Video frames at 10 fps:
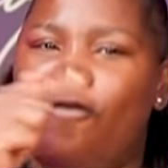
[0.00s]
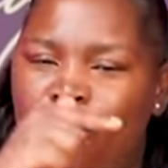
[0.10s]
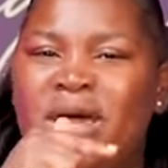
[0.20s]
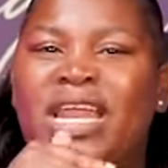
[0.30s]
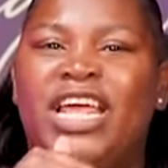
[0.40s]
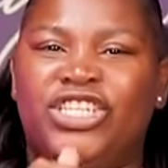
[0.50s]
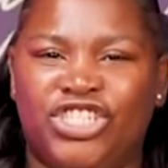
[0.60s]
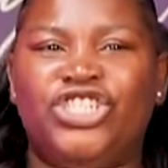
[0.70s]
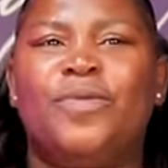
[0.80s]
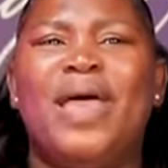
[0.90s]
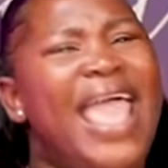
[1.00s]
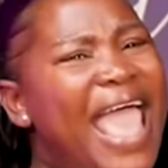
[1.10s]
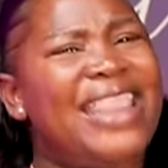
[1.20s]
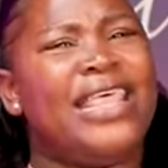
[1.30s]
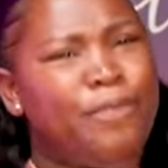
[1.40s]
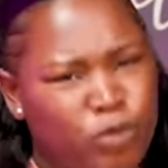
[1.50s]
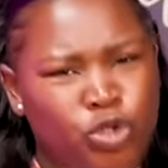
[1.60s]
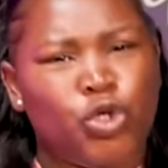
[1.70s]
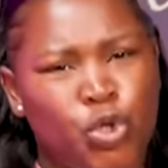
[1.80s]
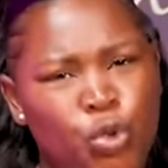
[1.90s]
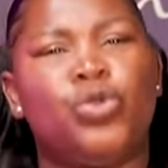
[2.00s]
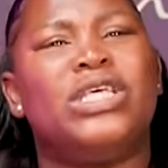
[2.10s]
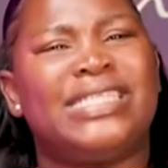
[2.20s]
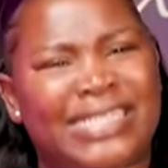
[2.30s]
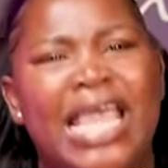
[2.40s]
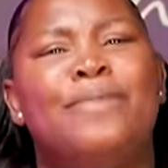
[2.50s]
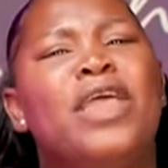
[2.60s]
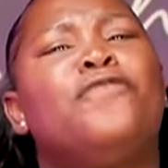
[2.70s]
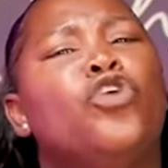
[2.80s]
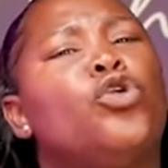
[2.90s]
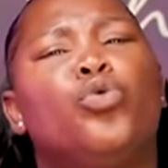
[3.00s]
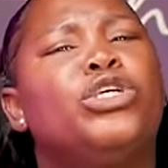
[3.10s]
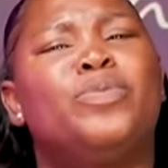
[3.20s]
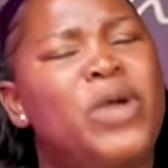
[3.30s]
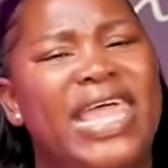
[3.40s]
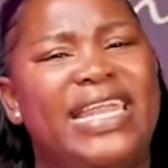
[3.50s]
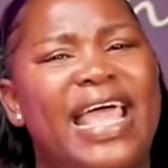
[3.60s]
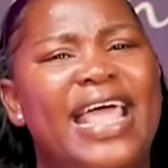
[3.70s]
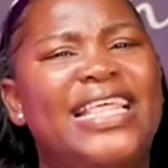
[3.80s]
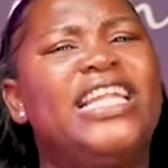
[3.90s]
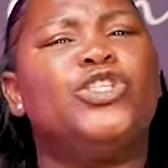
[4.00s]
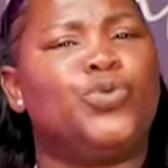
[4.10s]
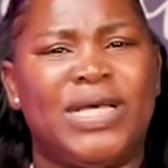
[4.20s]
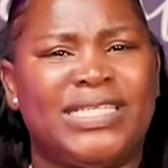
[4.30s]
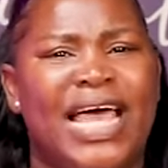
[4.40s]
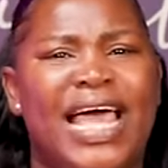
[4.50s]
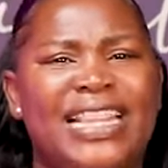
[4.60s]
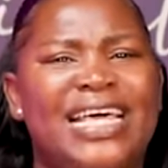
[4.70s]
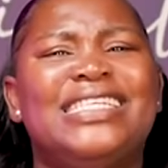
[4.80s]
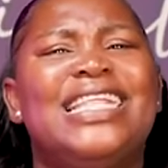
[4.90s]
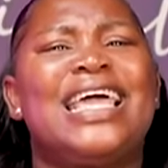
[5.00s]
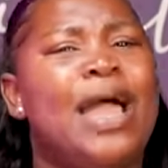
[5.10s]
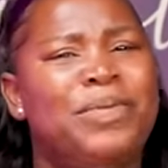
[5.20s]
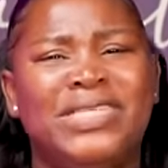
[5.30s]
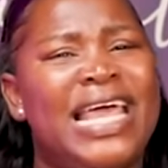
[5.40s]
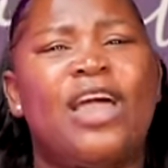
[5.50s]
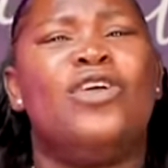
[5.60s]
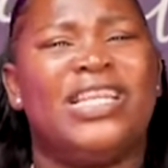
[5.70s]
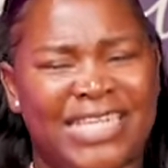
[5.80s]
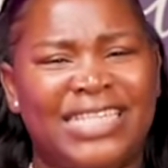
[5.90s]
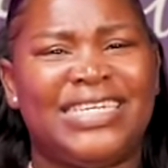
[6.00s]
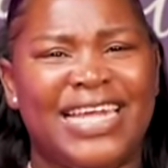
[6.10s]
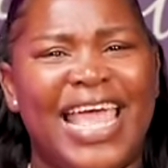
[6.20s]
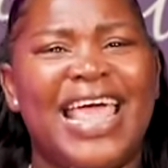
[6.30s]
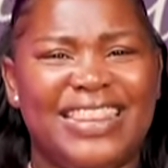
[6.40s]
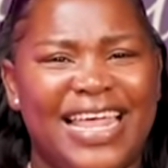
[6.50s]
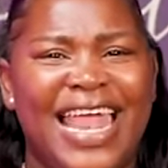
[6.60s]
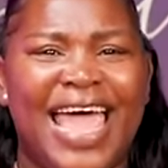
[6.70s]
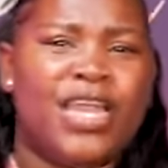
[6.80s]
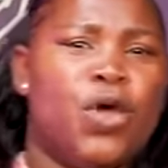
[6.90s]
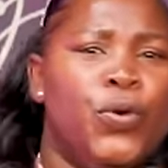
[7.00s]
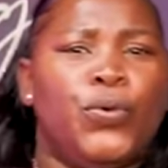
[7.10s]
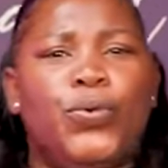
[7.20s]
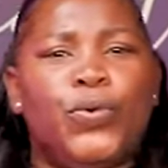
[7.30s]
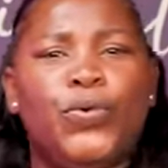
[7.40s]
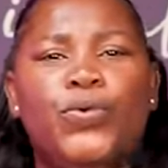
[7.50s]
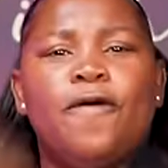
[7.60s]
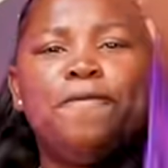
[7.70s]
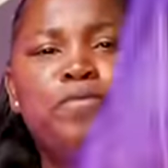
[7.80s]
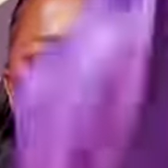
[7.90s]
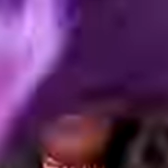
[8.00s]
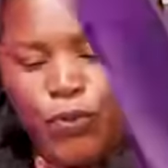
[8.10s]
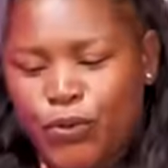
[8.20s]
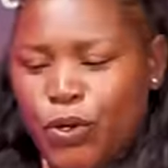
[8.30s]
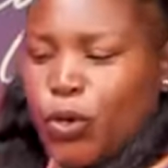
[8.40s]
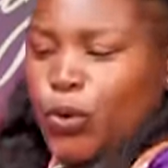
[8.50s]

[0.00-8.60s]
former relationship and then puts you through the same, if not worse, pain. That is Wesa. That is like Capitec on a Saturday. The line. Sorry.